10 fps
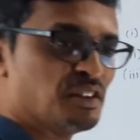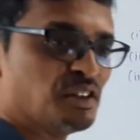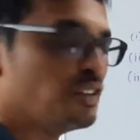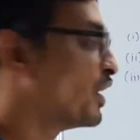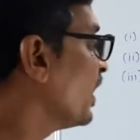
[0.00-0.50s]

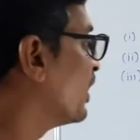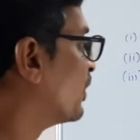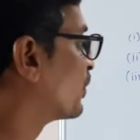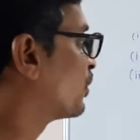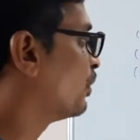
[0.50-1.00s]

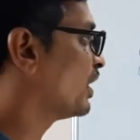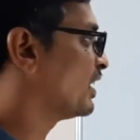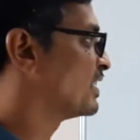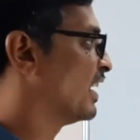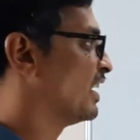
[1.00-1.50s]
Okay. So what
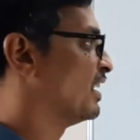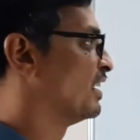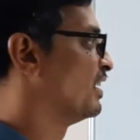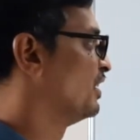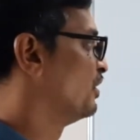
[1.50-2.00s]
is that?
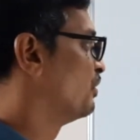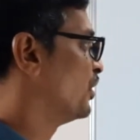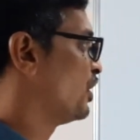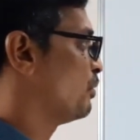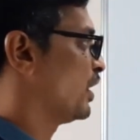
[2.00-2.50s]

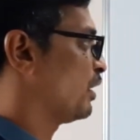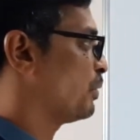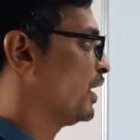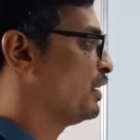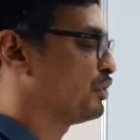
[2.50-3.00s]
When you
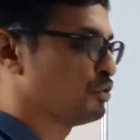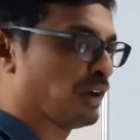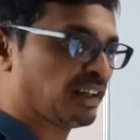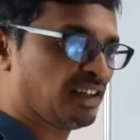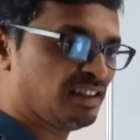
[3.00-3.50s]
multiply two
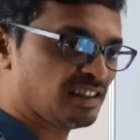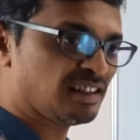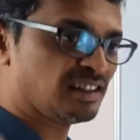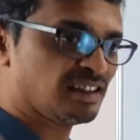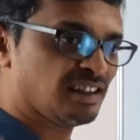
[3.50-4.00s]

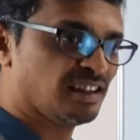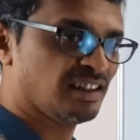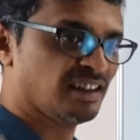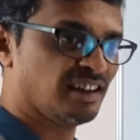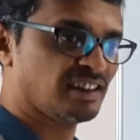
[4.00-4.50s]
vectors,
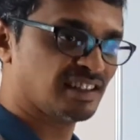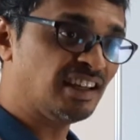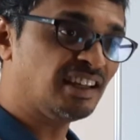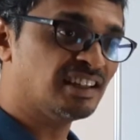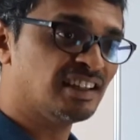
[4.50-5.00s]
it's
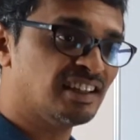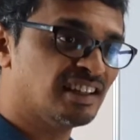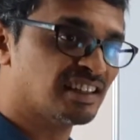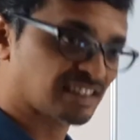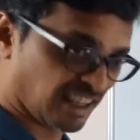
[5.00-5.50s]
a
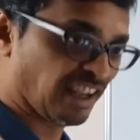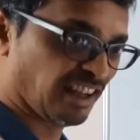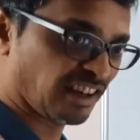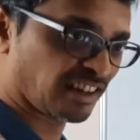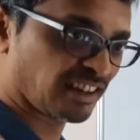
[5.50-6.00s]

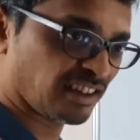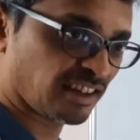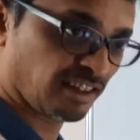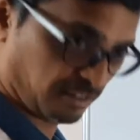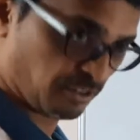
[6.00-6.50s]
scalar.
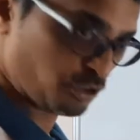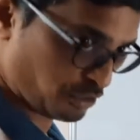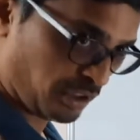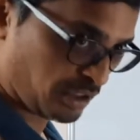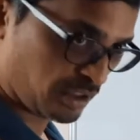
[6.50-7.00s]

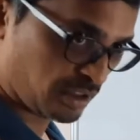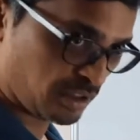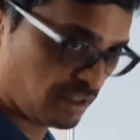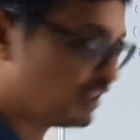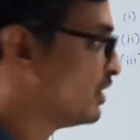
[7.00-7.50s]
Sure?
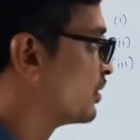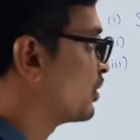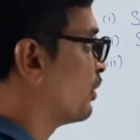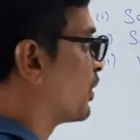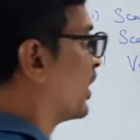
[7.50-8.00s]
So
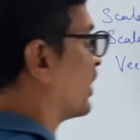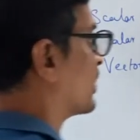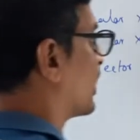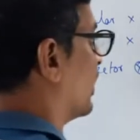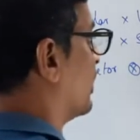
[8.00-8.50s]
I am writing
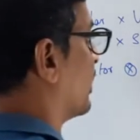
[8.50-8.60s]
scalar